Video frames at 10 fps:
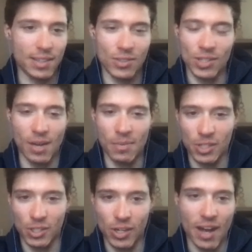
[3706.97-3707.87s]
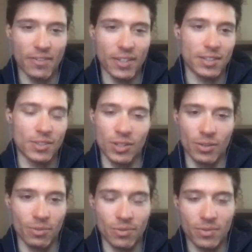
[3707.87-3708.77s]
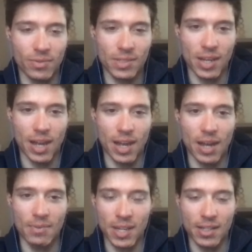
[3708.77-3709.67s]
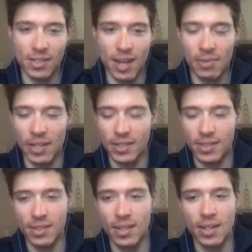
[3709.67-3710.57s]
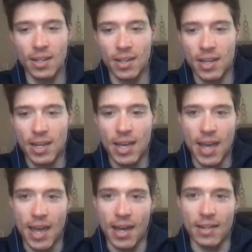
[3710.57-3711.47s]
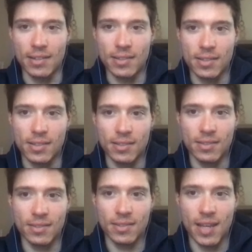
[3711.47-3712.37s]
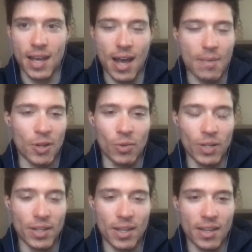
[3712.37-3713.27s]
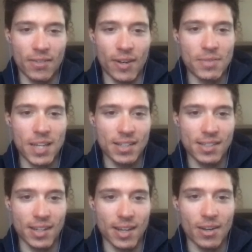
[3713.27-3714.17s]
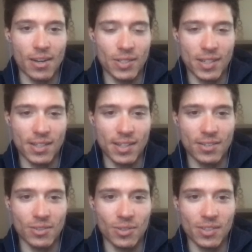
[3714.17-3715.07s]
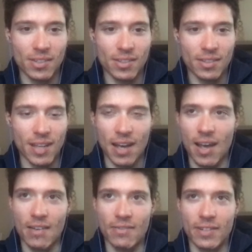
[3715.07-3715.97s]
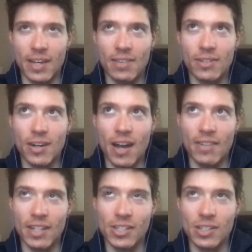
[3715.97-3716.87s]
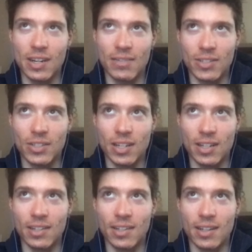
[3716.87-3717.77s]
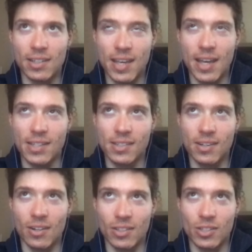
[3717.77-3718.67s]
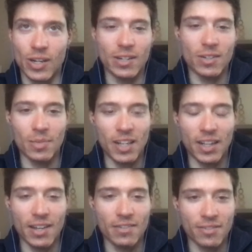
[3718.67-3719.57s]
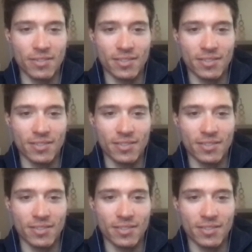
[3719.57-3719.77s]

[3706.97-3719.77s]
There's not much traffic. There's no stop signs, stop lights. And if I'm testing, I always test outdoors. I've actually never done a test on the trainer in my life.